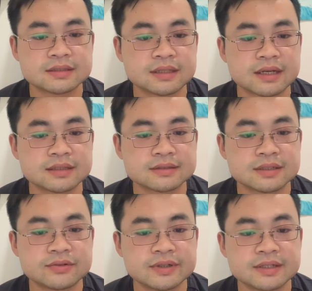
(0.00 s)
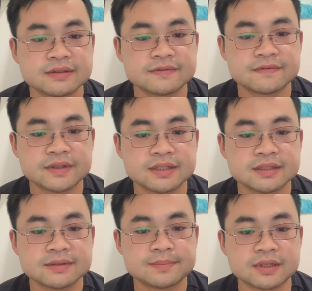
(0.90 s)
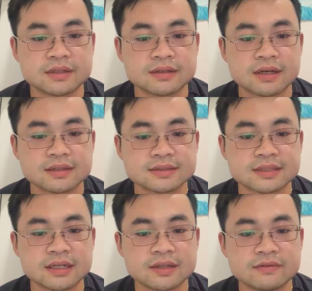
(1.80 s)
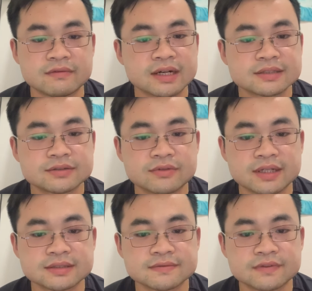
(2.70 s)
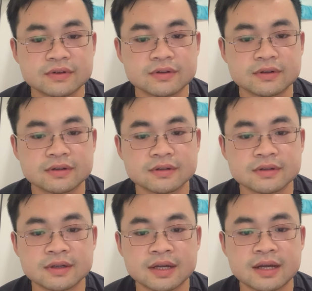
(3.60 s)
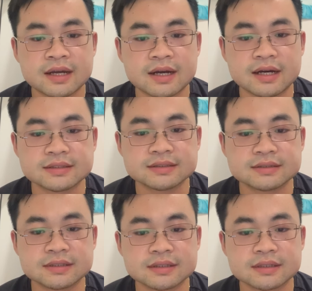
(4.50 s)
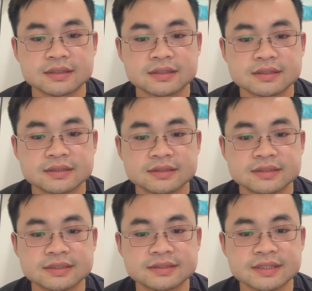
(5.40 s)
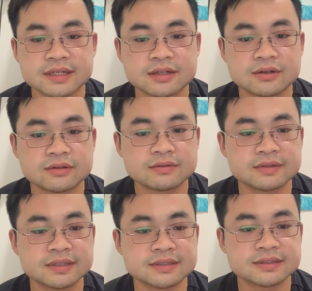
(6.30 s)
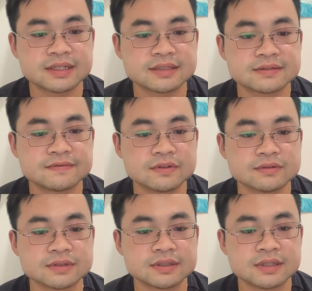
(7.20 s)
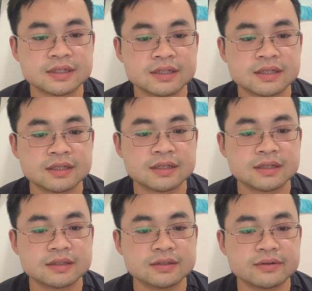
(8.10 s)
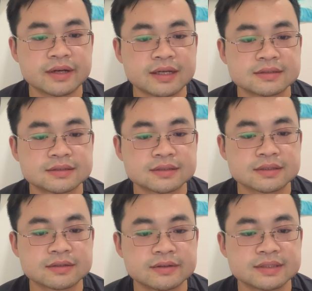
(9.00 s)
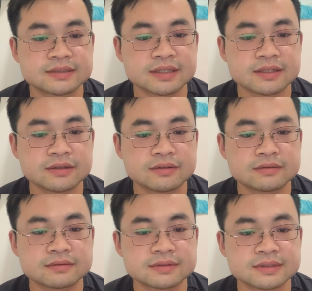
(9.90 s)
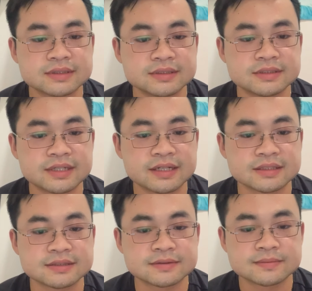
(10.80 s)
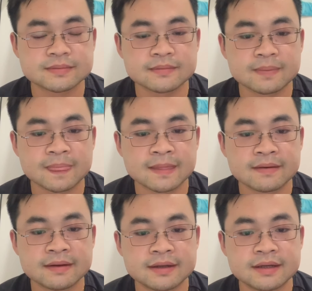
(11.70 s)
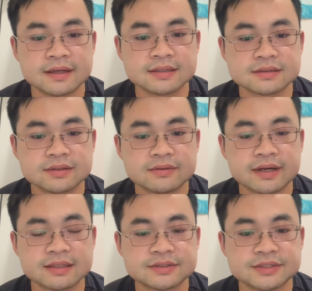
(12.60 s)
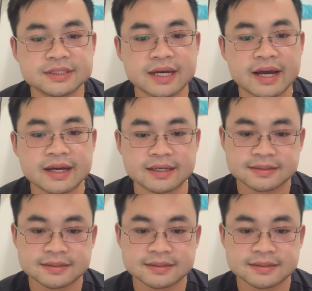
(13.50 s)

dietary fiber than white rice flour, and the glycemic index food, known as glycemic index, is known as GI.